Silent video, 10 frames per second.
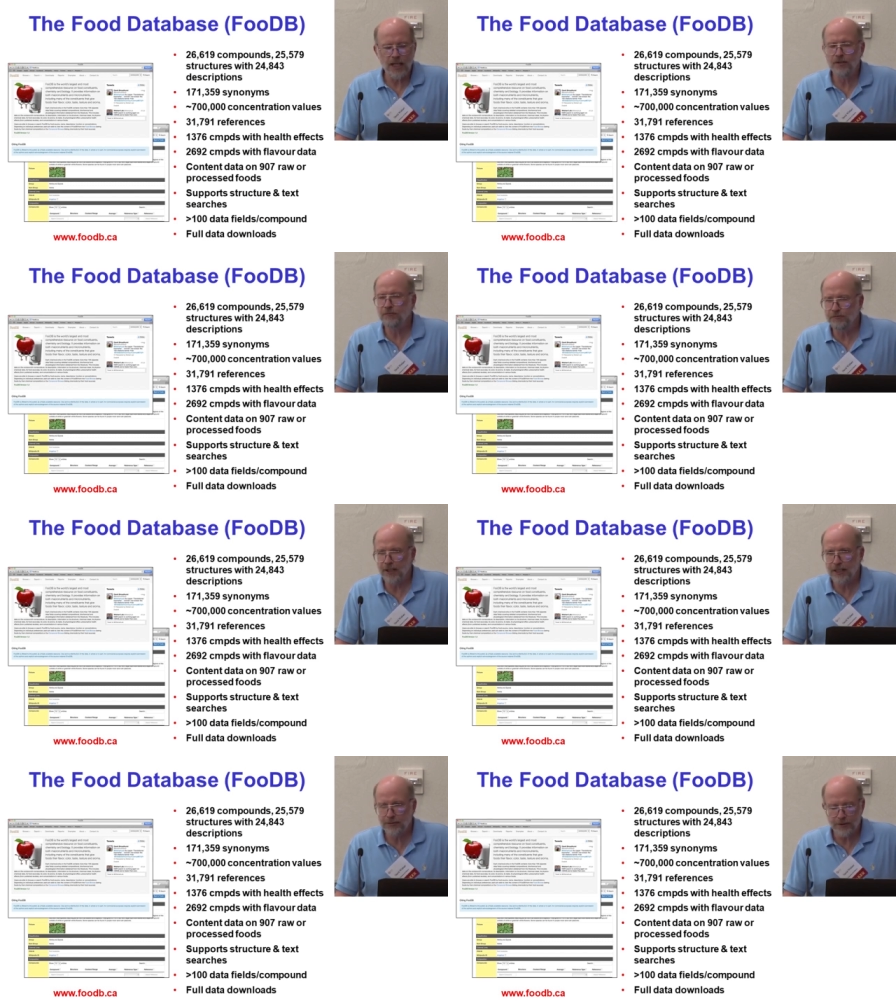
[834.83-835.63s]
and
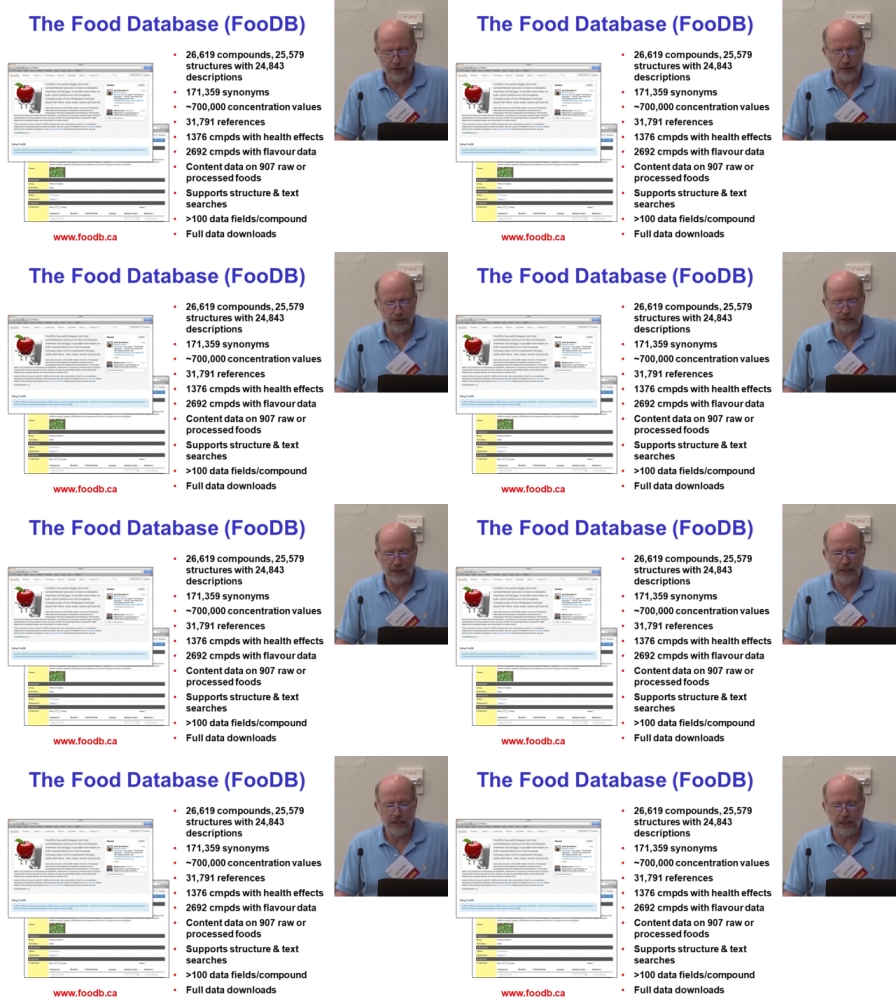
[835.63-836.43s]
flavor
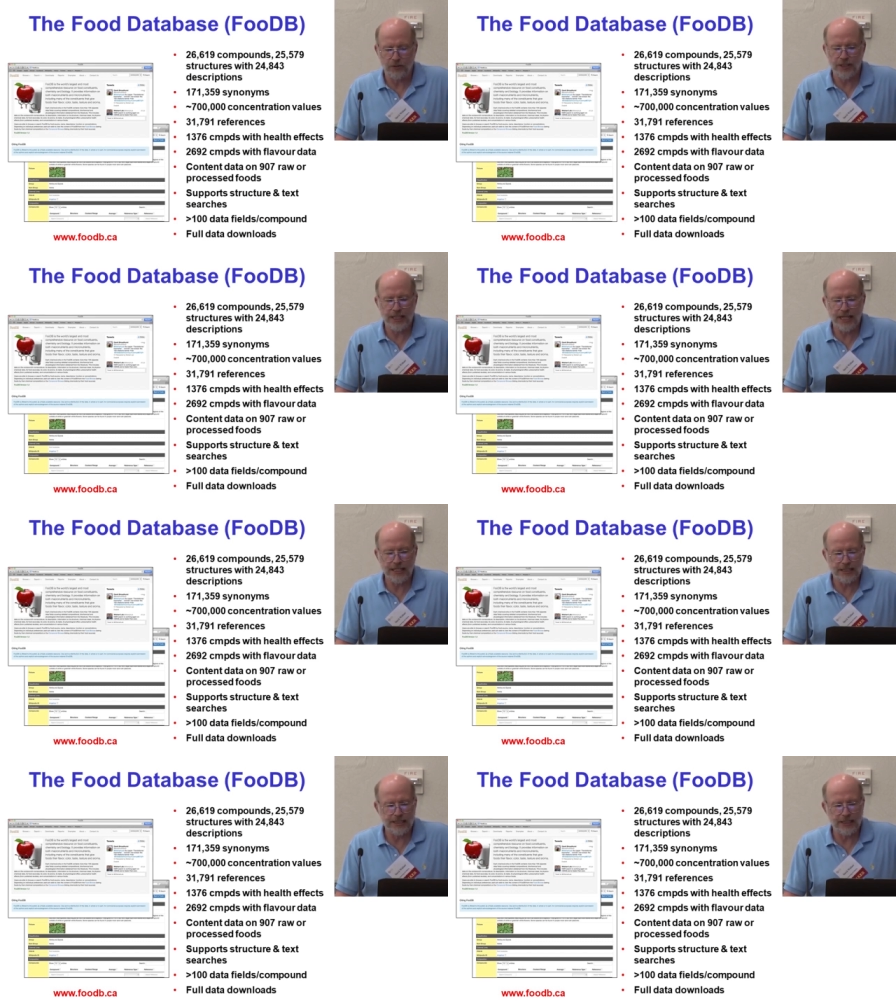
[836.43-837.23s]
or
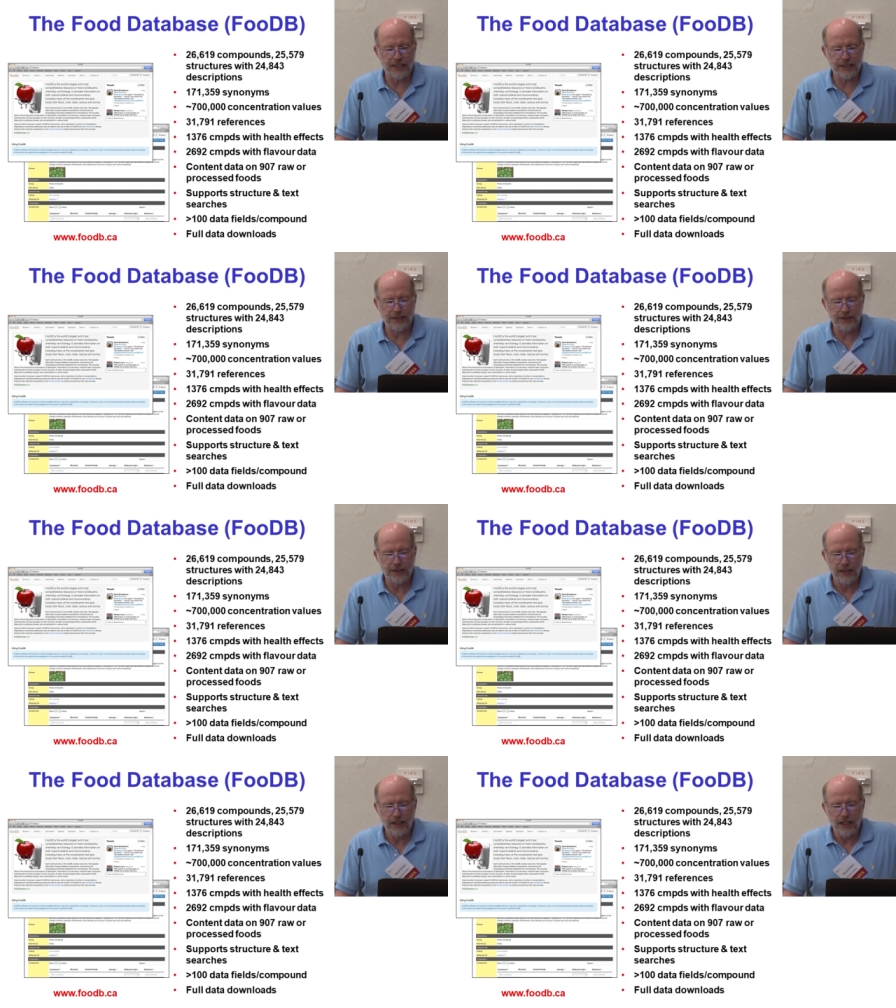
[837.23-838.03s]
taste data.
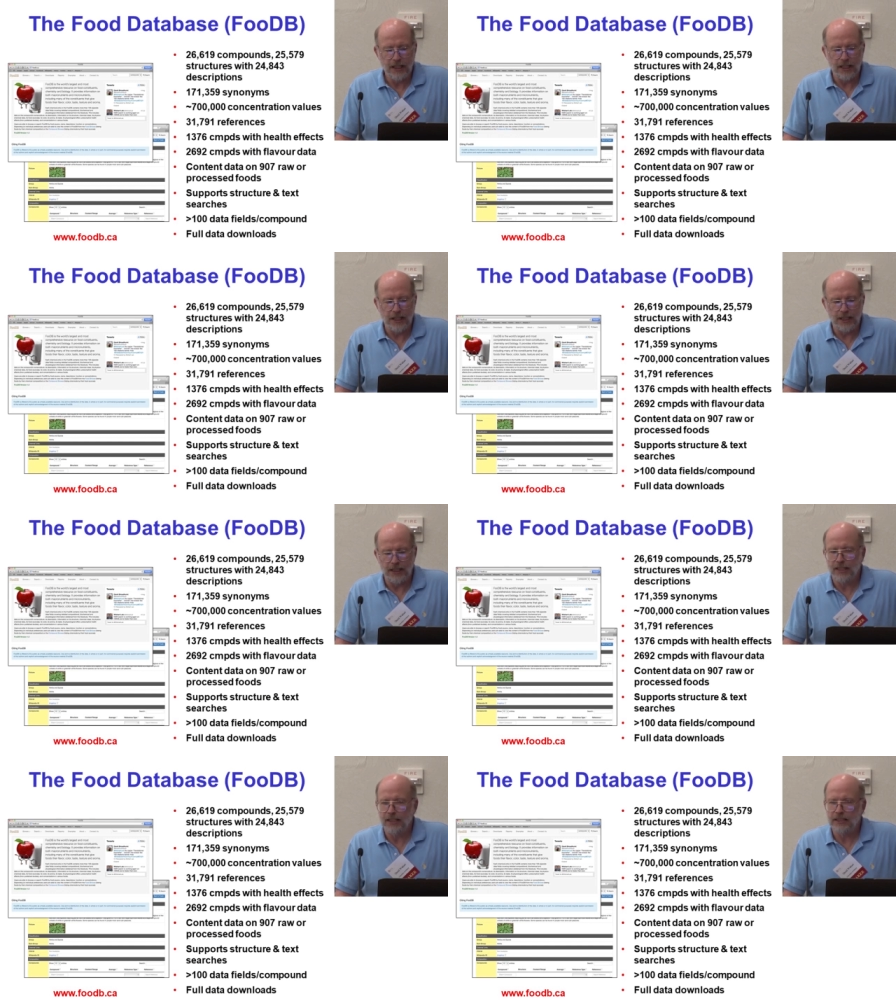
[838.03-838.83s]

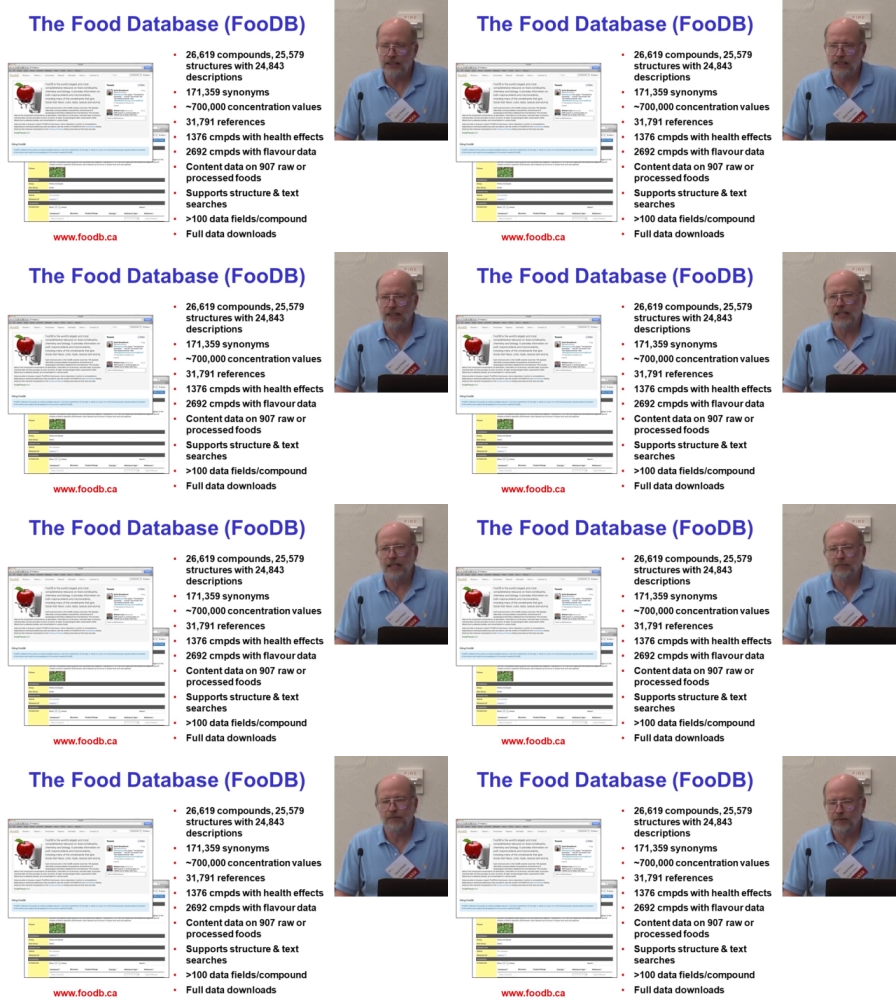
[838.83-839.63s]
It's
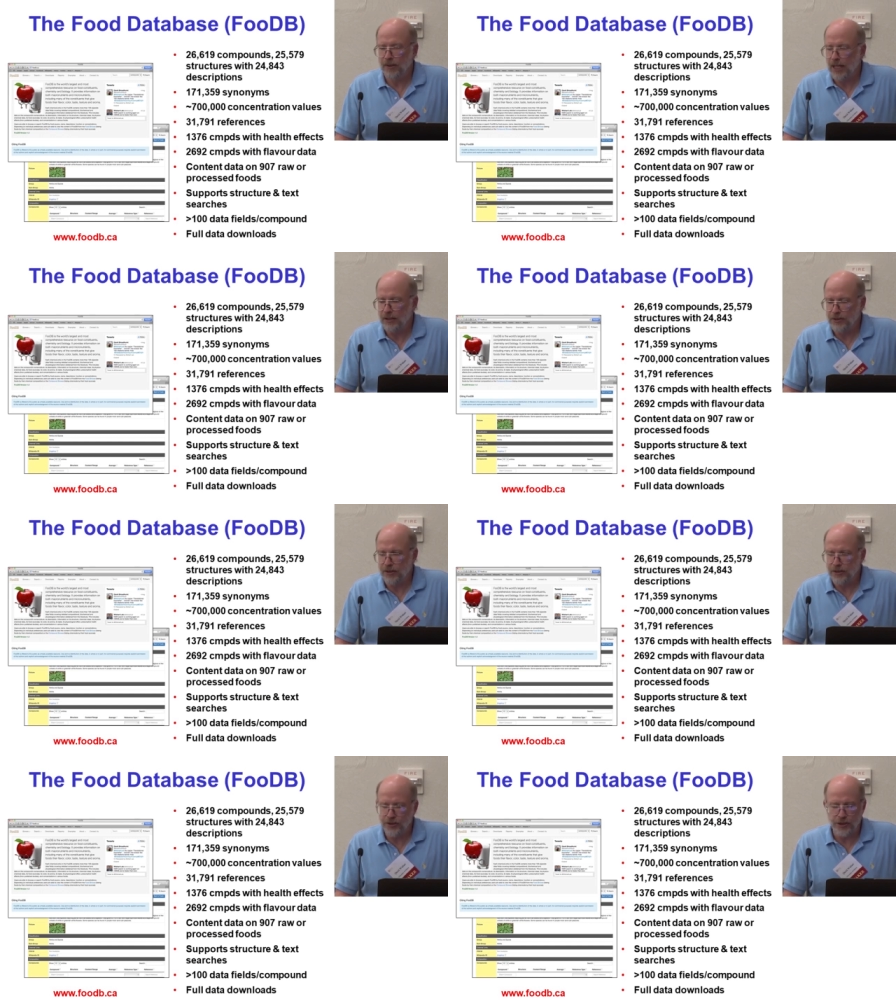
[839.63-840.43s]
able or allows you
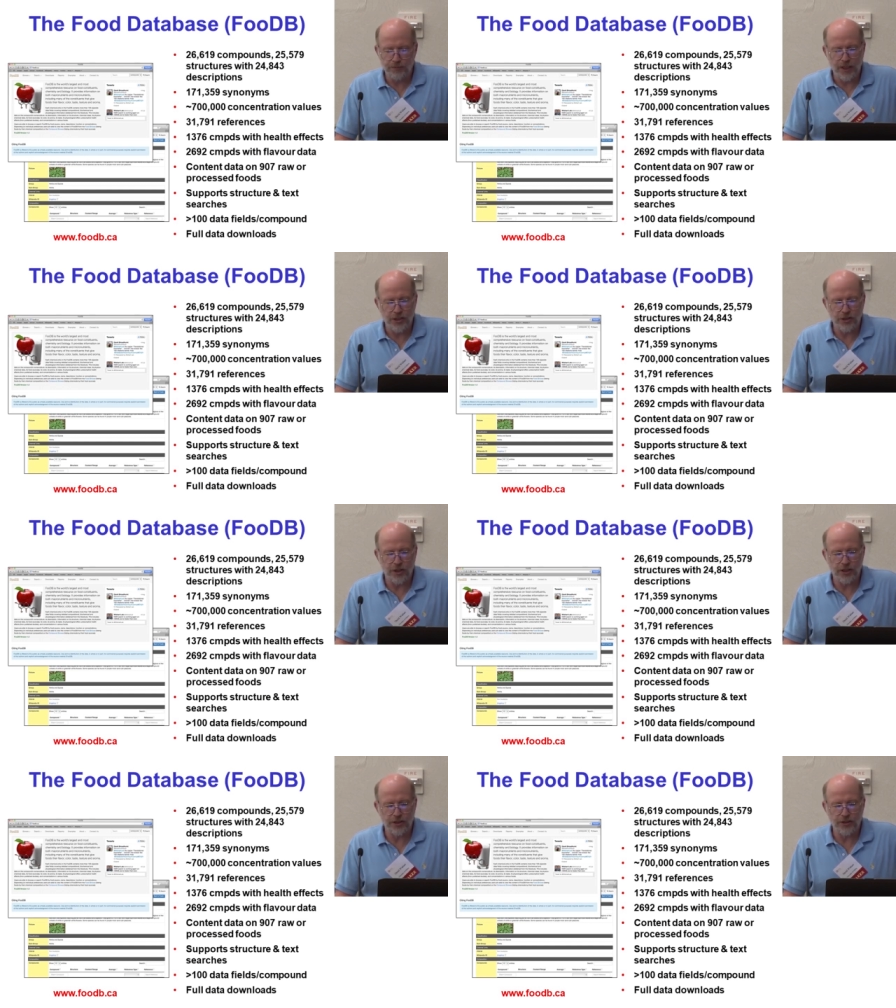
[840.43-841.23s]
to search by
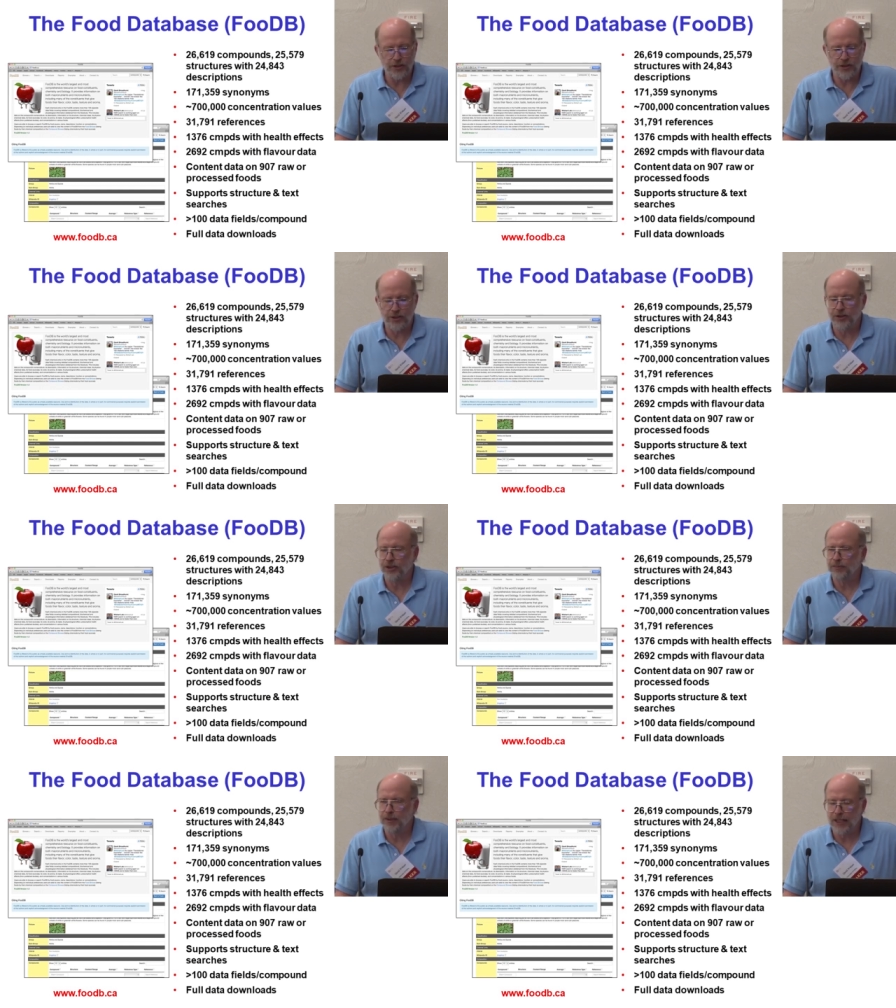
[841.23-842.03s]
structures, to
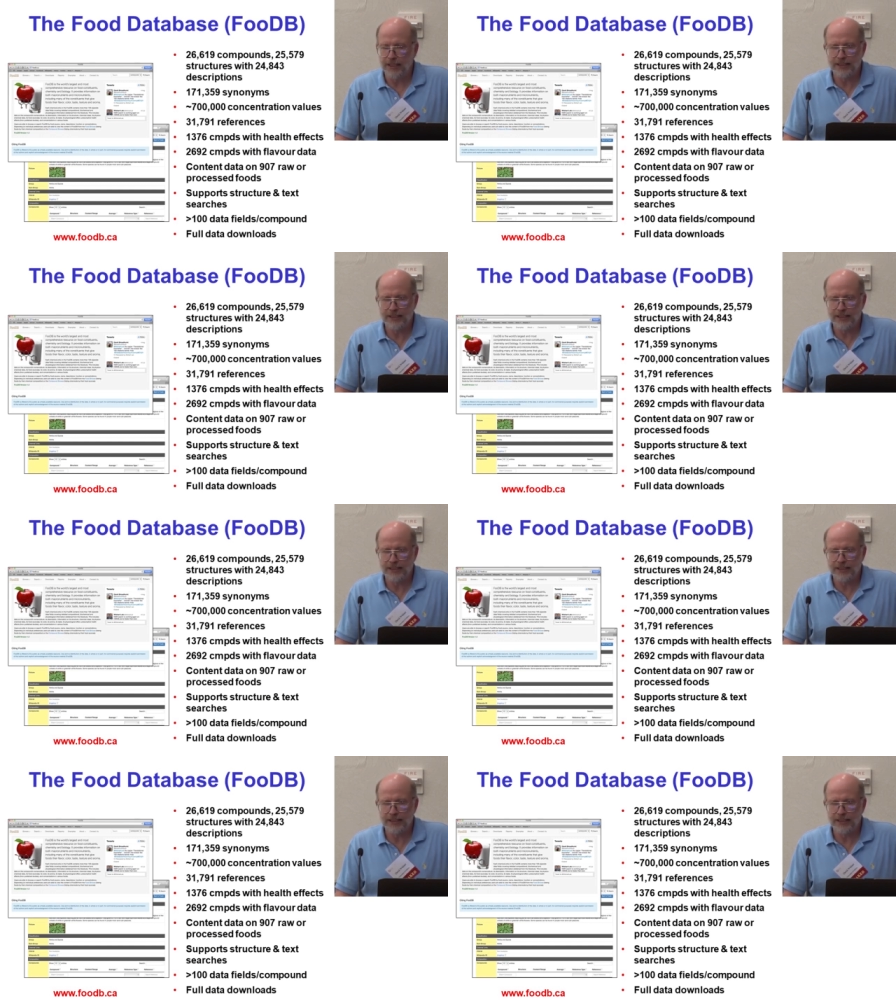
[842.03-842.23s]
search by